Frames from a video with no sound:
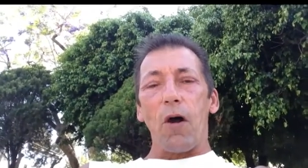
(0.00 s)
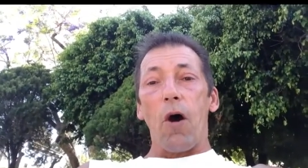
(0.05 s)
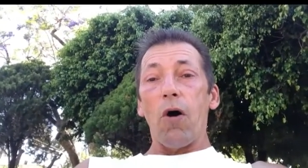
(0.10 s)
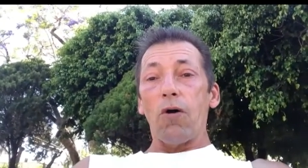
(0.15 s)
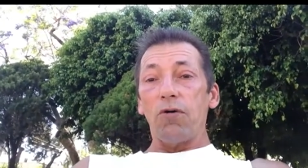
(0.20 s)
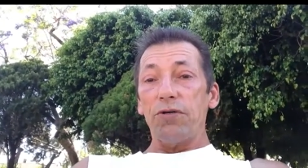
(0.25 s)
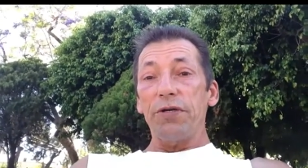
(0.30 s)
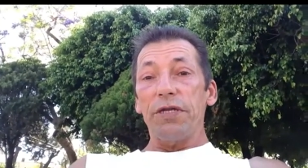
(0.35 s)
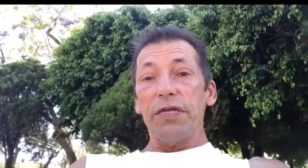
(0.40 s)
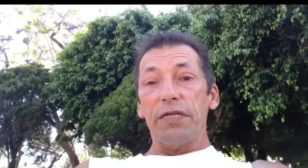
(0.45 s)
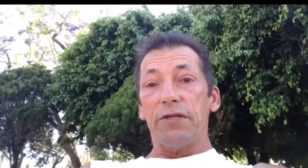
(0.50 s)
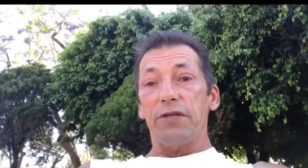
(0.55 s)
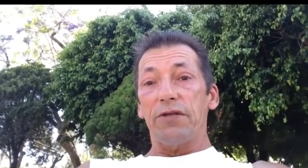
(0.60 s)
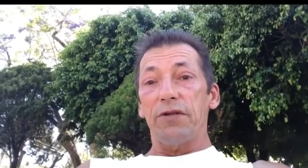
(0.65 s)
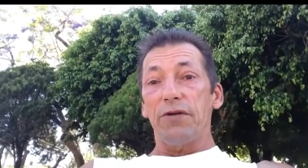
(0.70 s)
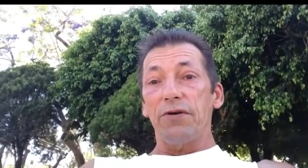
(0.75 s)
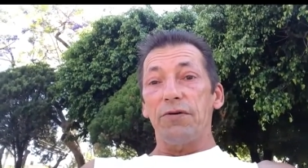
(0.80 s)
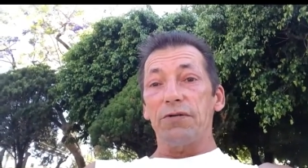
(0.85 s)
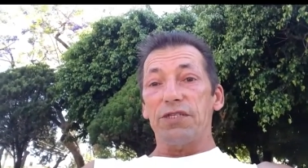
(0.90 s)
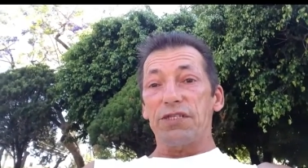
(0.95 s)
All you need to
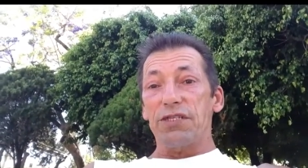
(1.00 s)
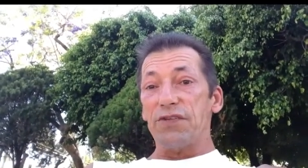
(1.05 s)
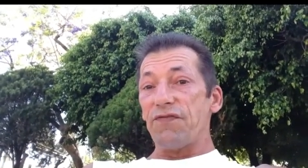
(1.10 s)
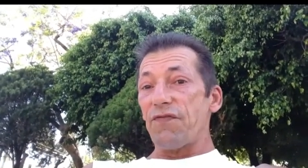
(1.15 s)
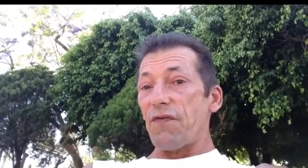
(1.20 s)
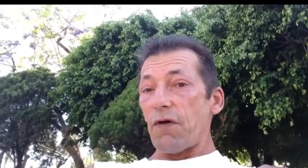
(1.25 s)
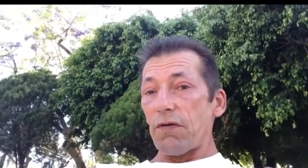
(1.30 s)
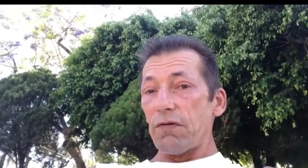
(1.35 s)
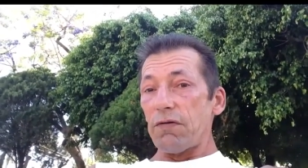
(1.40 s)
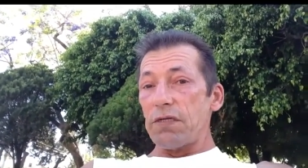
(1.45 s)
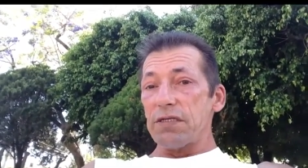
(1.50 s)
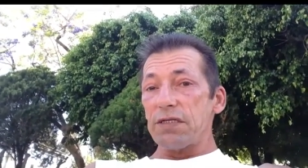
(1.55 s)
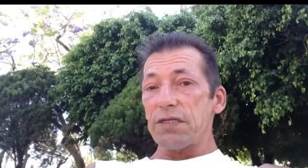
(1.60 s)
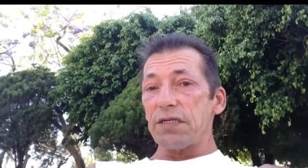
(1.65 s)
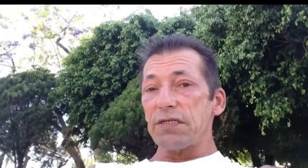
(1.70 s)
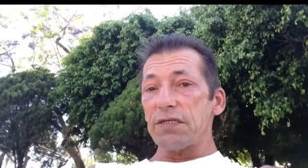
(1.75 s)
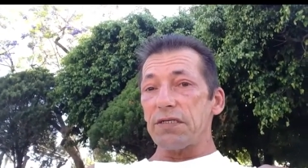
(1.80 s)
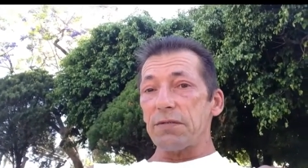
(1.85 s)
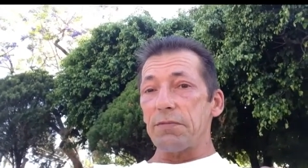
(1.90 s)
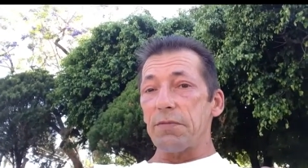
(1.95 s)
do is just follow the
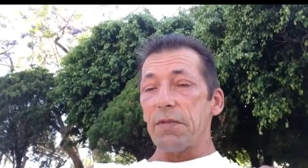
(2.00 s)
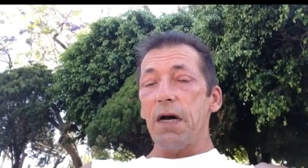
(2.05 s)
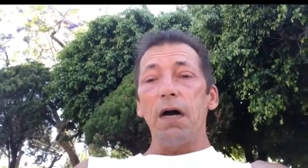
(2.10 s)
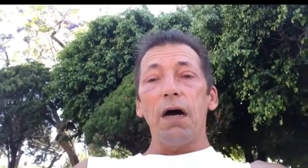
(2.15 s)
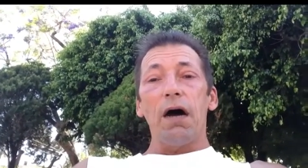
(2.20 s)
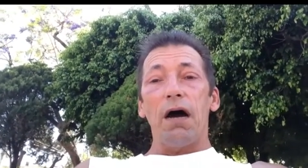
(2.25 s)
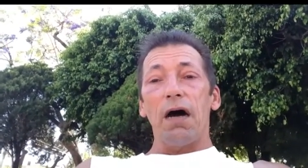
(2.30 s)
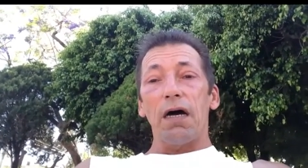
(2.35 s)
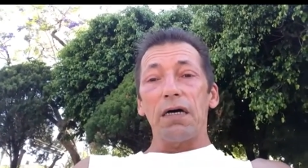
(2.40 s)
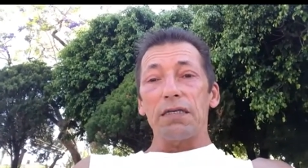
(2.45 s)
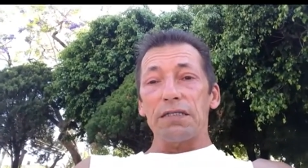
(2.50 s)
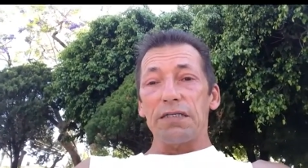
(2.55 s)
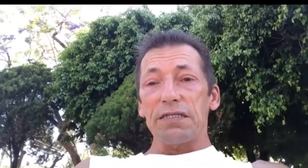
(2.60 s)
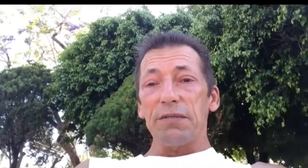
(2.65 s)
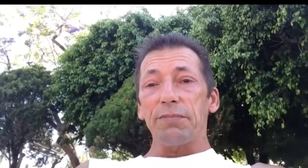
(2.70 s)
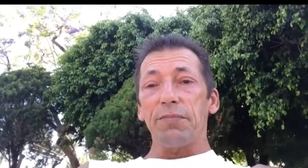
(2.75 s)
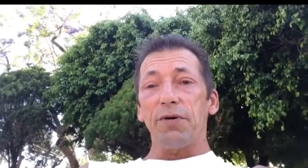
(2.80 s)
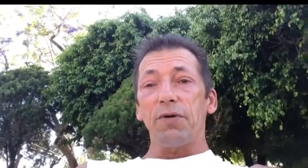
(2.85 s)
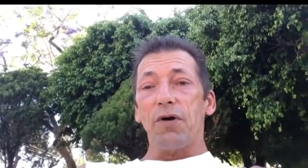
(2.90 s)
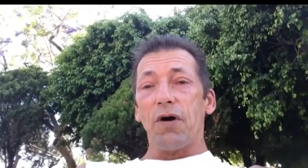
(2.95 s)
system, a
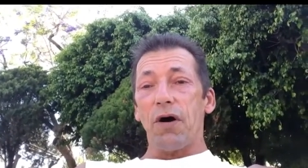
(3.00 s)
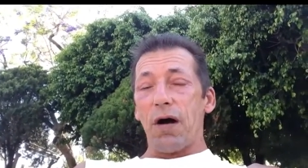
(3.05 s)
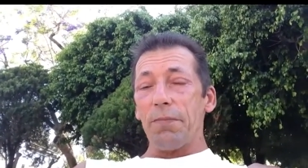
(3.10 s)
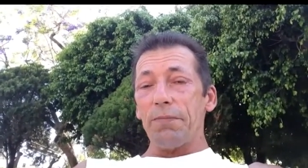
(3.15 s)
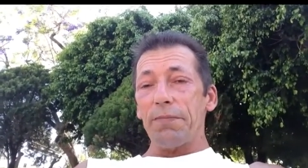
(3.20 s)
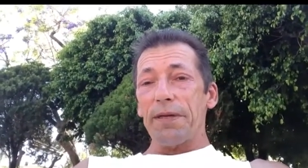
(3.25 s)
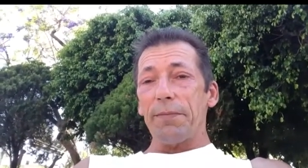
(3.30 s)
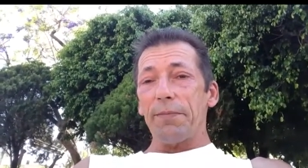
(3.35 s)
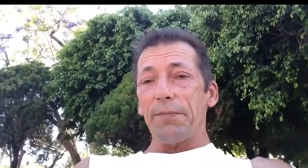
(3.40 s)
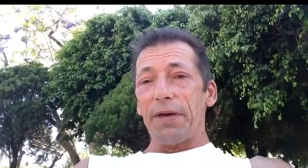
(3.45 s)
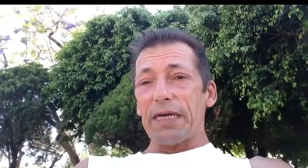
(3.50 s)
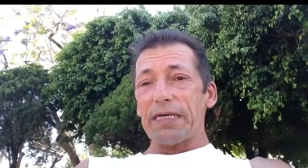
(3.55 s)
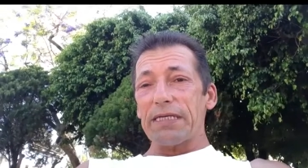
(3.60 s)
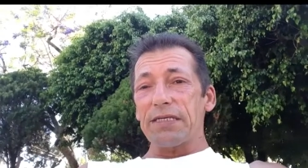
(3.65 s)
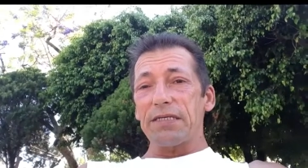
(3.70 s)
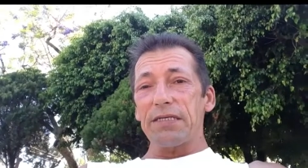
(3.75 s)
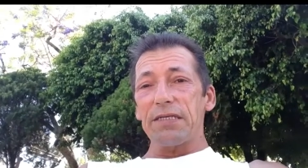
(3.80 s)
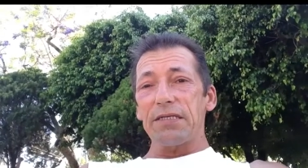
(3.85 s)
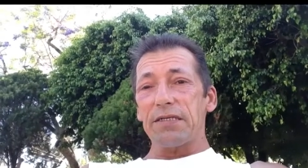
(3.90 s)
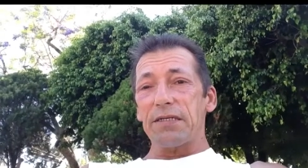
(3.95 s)
simple copy and
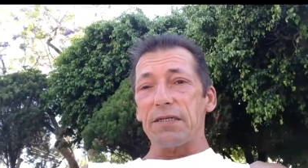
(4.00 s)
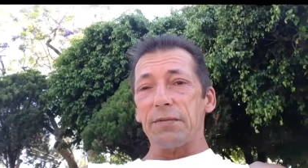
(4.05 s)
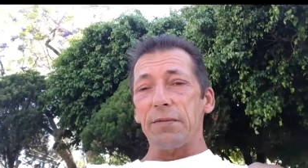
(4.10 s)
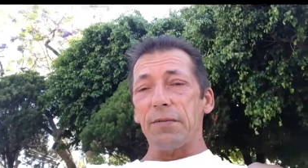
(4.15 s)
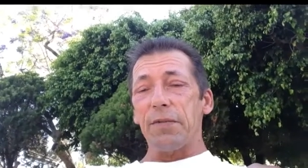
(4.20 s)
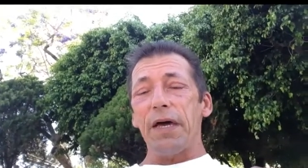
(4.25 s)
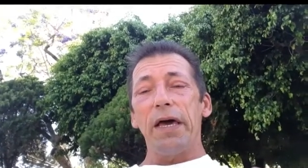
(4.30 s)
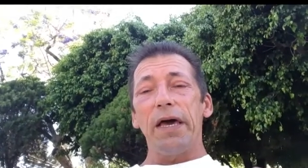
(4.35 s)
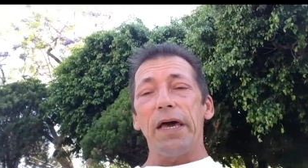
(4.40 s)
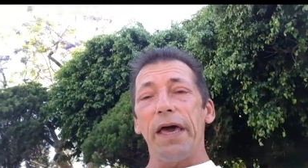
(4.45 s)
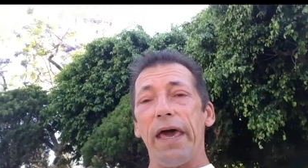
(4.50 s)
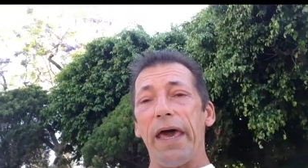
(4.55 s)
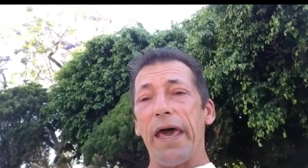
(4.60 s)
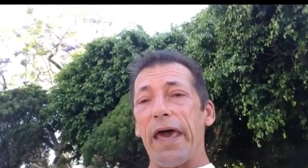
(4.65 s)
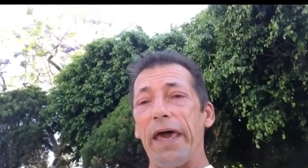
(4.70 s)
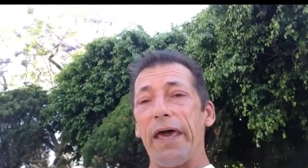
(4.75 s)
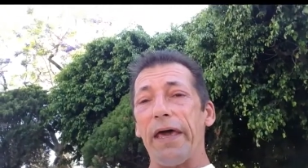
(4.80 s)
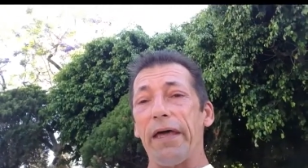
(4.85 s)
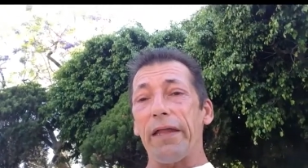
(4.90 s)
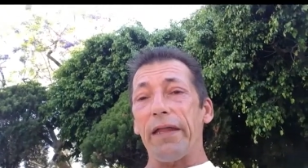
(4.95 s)
paste system,
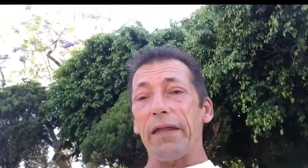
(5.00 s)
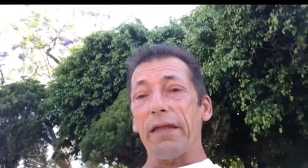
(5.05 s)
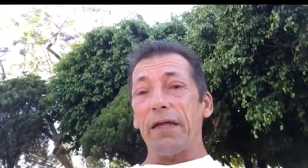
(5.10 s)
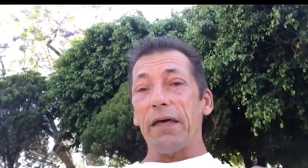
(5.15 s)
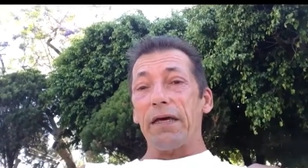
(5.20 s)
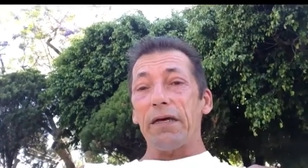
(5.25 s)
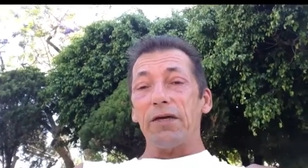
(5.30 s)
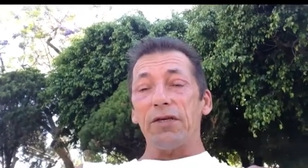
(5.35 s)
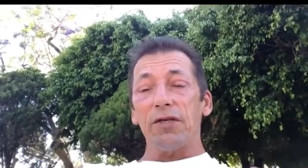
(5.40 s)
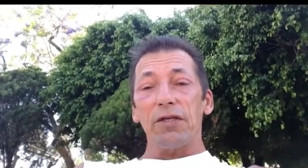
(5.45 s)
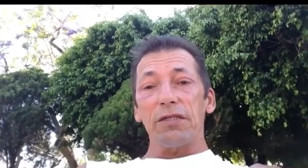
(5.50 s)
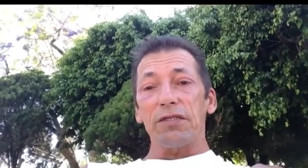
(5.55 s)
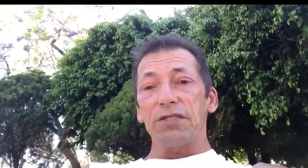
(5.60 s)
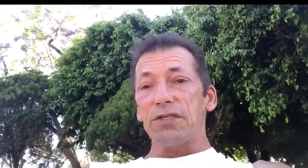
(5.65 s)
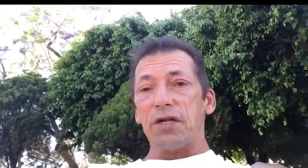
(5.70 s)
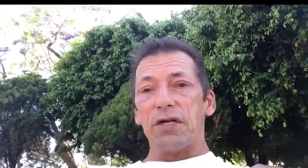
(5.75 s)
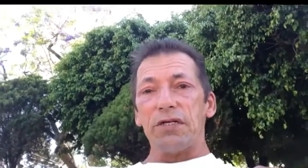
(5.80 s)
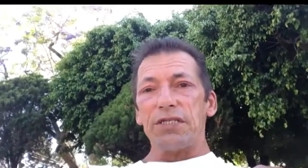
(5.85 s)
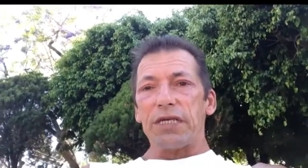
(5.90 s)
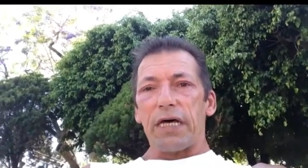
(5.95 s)
and uh,
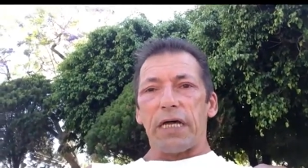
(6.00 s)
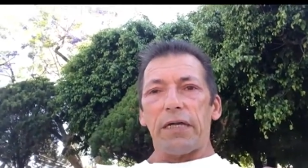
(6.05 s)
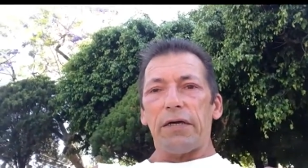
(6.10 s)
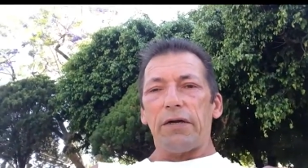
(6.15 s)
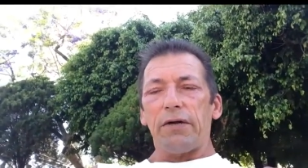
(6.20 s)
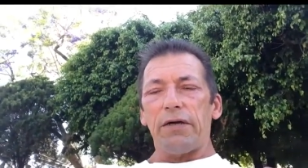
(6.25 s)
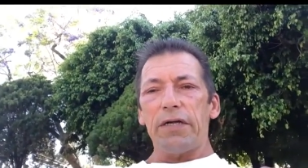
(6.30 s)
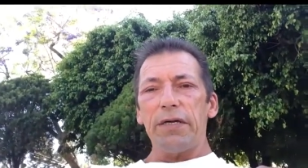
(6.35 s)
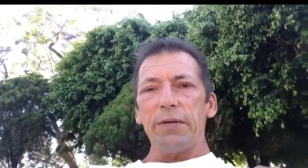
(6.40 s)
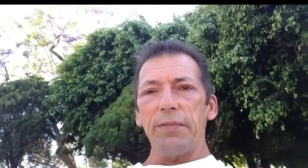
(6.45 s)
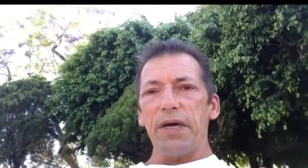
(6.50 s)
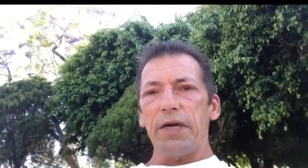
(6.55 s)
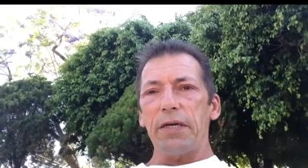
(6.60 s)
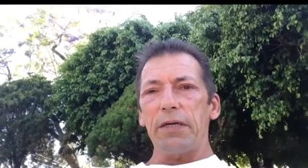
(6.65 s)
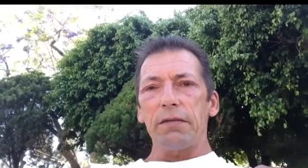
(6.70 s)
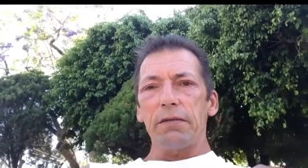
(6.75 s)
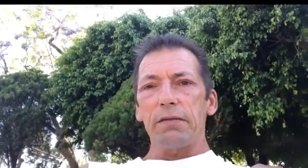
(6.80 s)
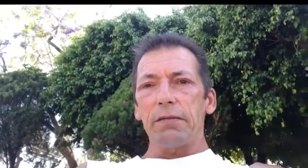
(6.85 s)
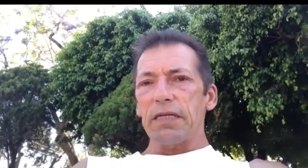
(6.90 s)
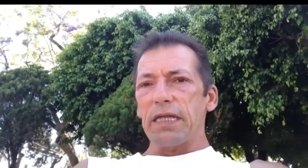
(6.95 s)
start selling on eBay.
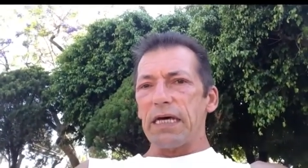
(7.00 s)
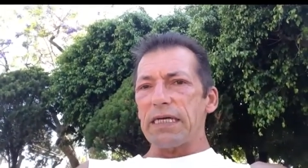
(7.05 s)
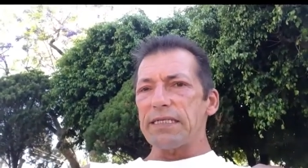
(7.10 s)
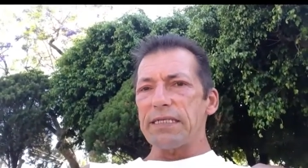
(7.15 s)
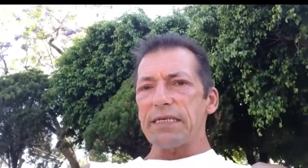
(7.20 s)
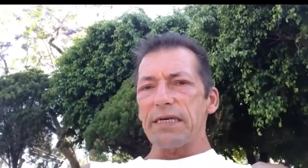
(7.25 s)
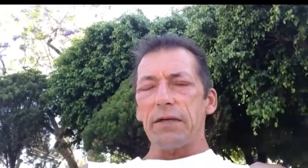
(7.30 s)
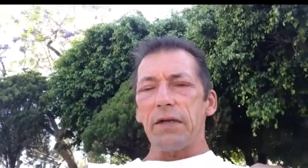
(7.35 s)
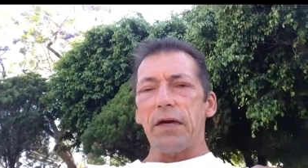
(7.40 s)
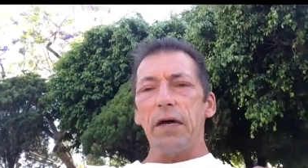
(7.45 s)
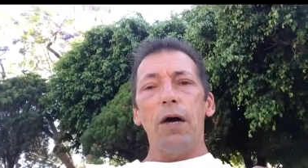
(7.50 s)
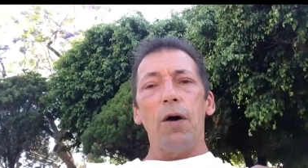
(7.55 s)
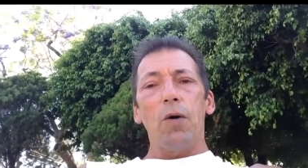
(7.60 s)
That's it.